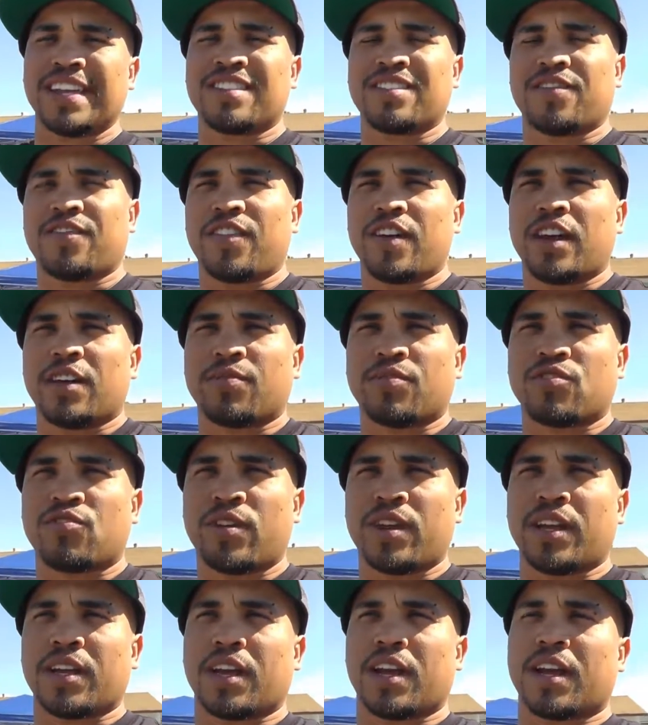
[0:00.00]
East Phillips
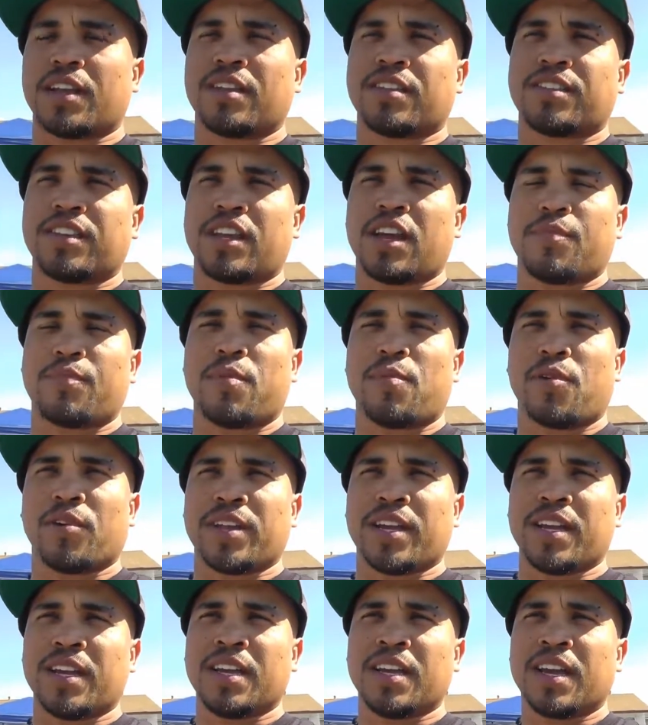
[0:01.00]
Street in the city of
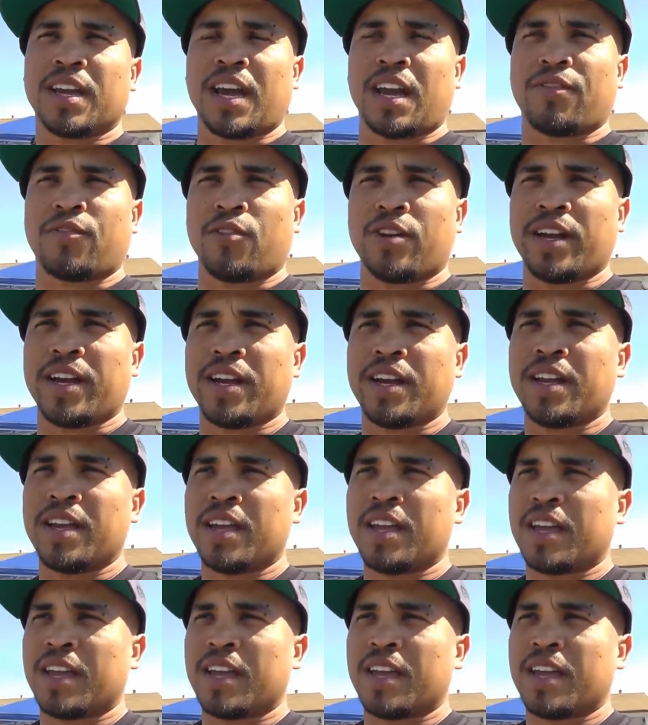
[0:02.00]
Pomona, California.